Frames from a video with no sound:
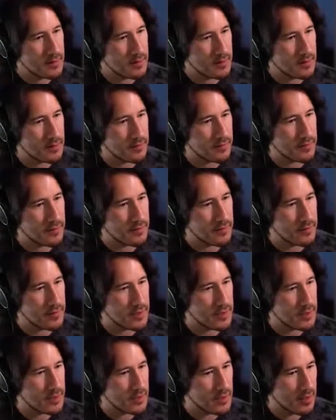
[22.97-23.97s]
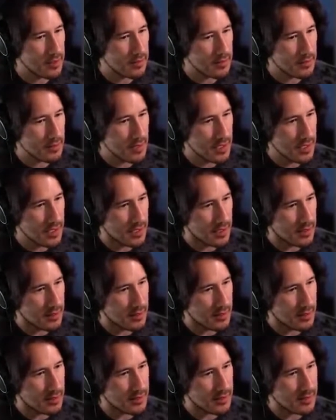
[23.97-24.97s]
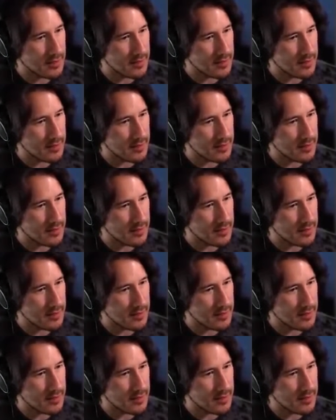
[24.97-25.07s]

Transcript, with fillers: don't know if there'll be another layer.